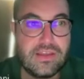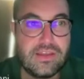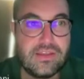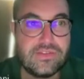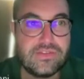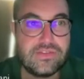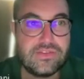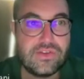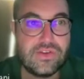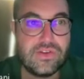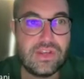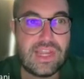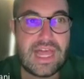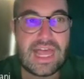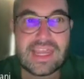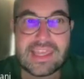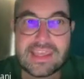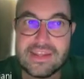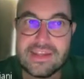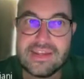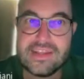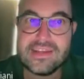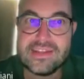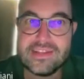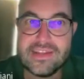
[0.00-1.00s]
So
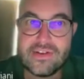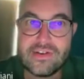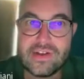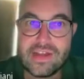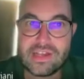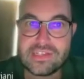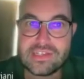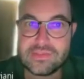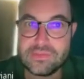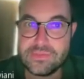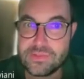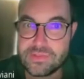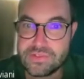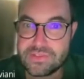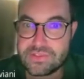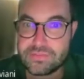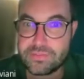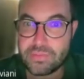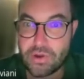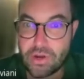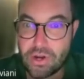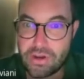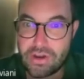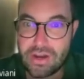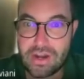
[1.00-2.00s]
luckily, the Erasmus
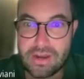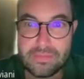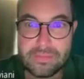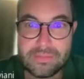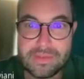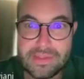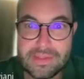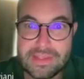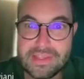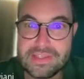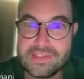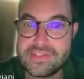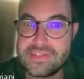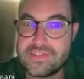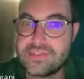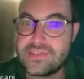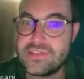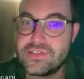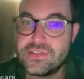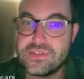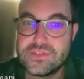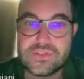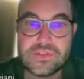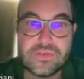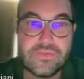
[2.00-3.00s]
program is
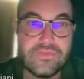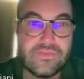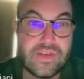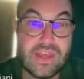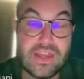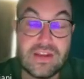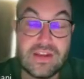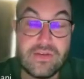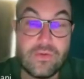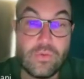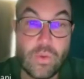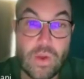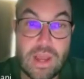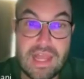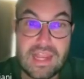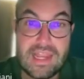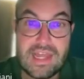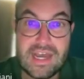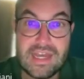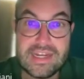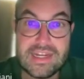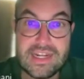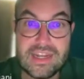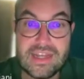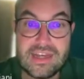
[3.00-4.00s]
very well
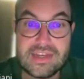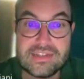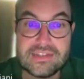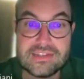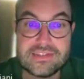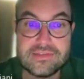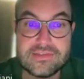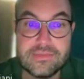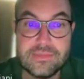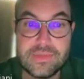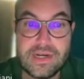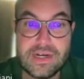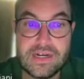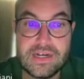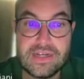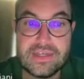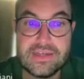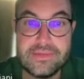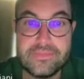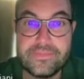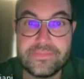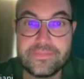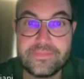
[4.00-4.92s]
analyzed by